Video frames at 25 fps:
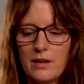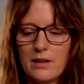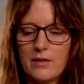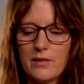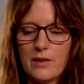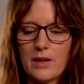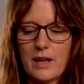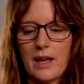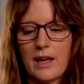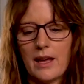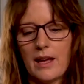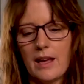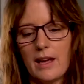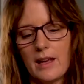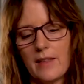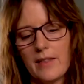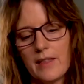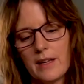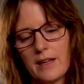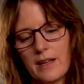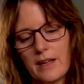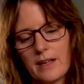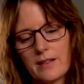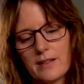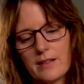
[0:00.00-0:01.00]
Okay, and
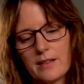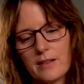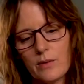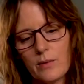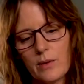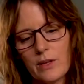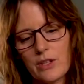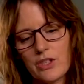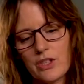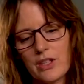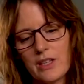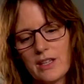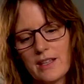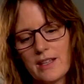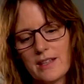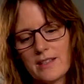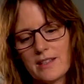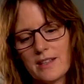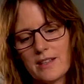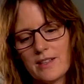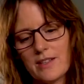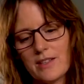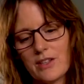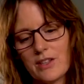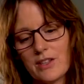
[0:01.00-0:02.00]
the next question
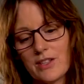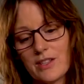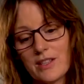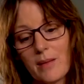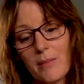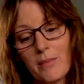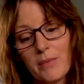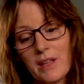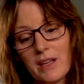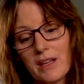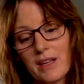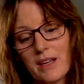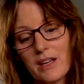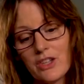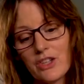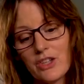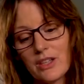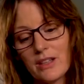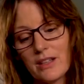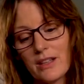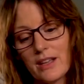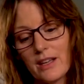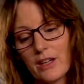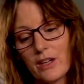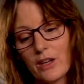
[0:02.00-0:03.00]
is there something I
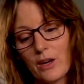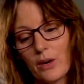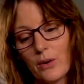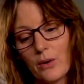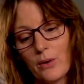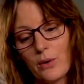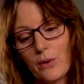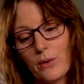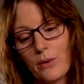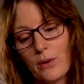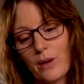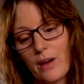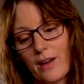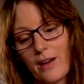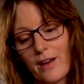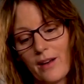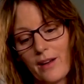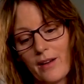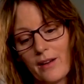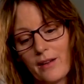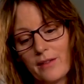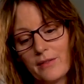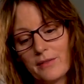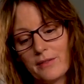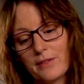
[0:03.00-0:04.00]
should let go
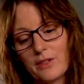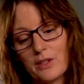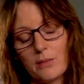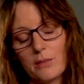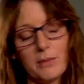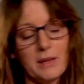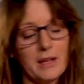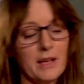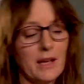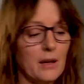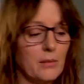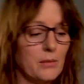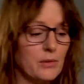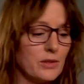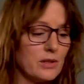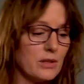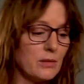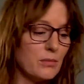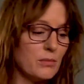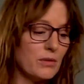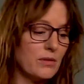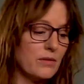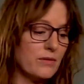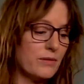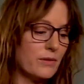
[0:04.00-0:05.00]
of to be able
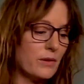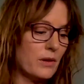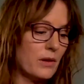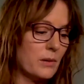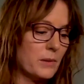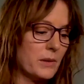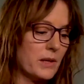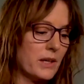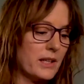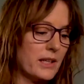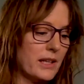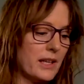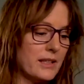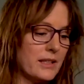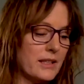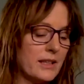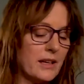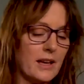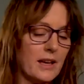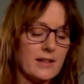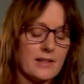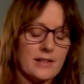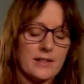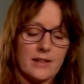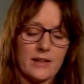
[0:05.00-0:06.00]
to move forward? And
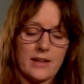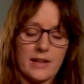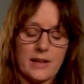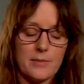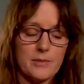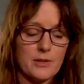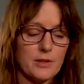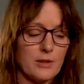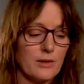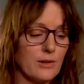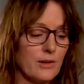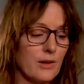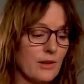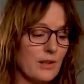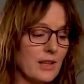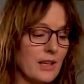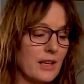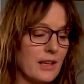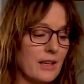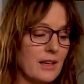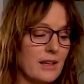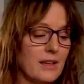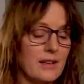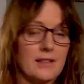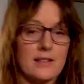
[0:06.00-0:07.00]
yes, there
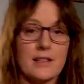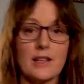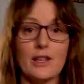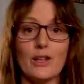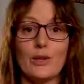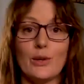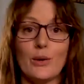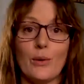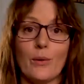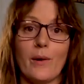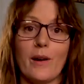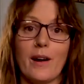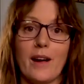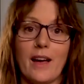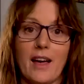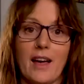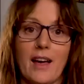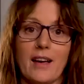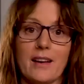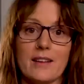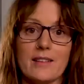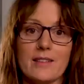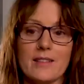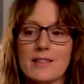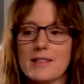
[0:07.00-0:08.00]
absolutely is. Your
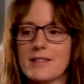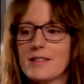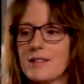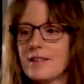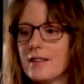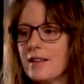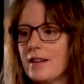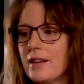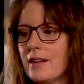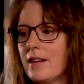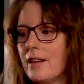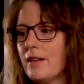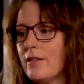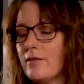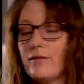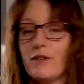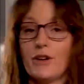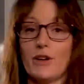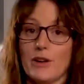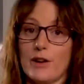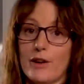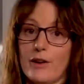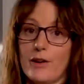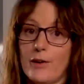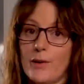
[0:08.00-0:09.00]
ex,
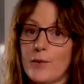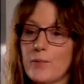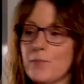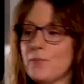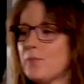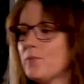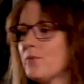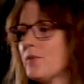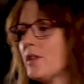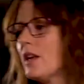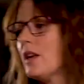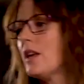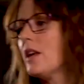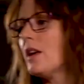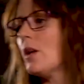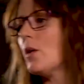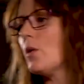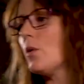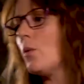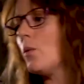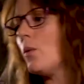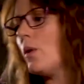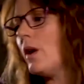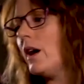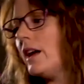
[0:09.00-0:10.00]
Virgo.
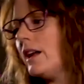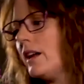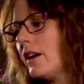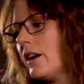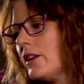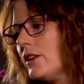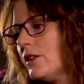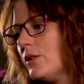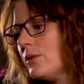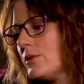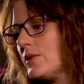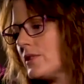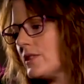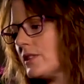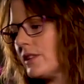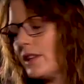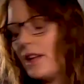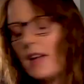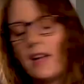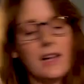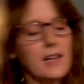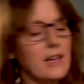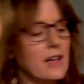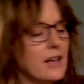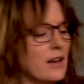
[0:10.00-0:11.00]
What are you still
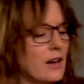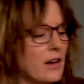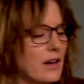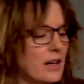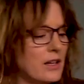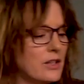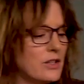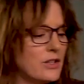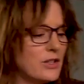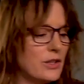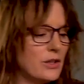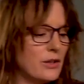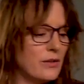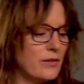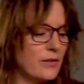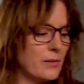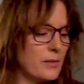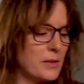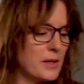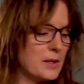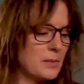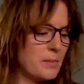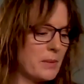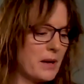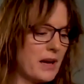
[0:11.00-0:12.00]
hanging on to
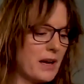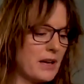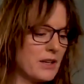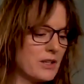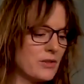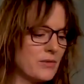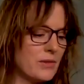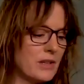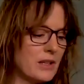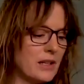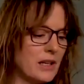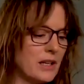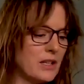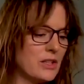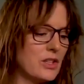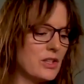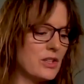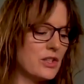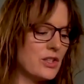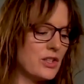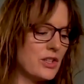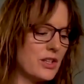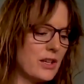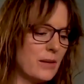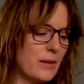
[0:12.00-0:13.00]
from this past
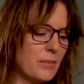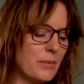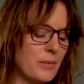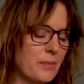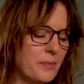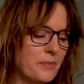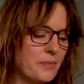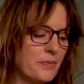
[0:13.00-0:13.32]
relationship?